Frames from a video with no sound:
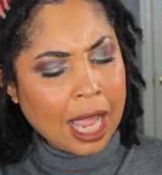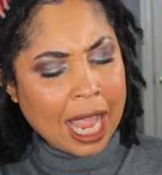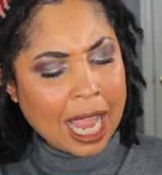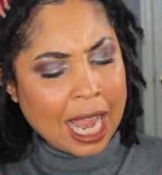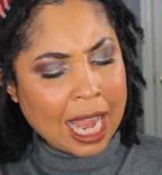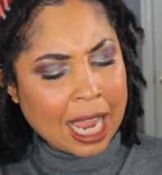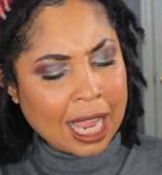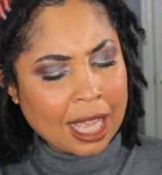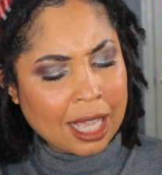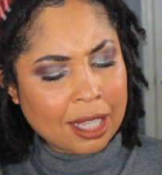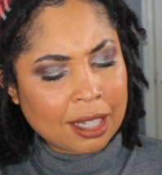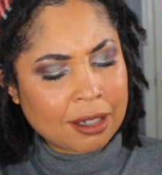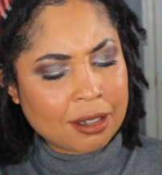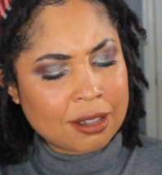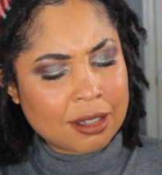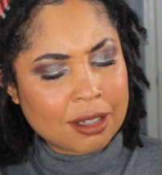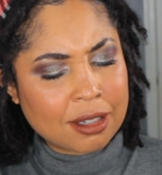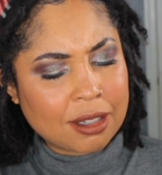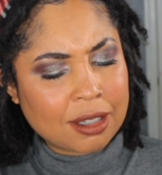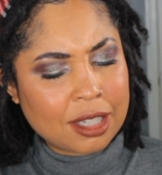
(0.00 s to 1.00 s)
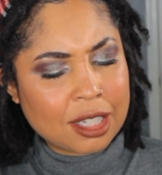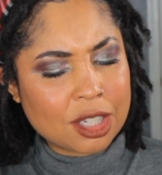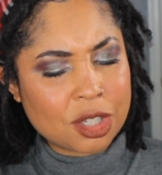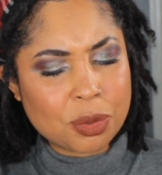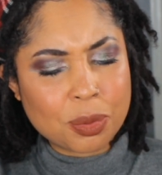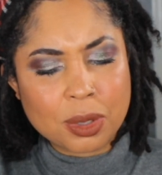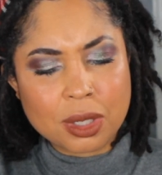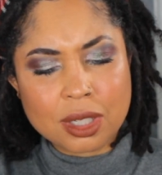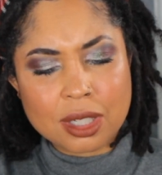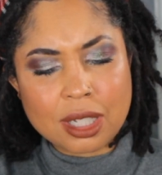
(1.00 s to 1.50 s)
And
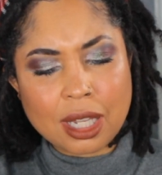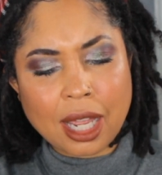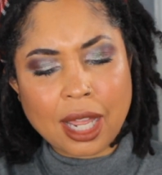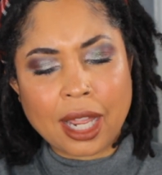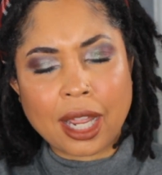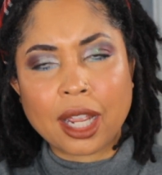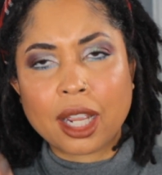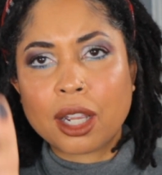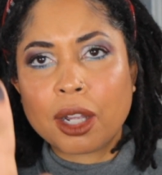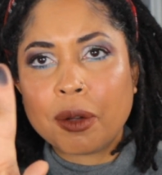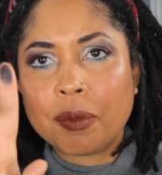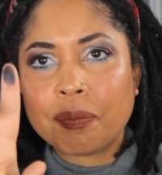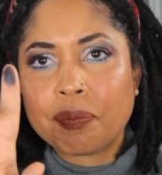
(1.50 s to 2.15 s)
this one's like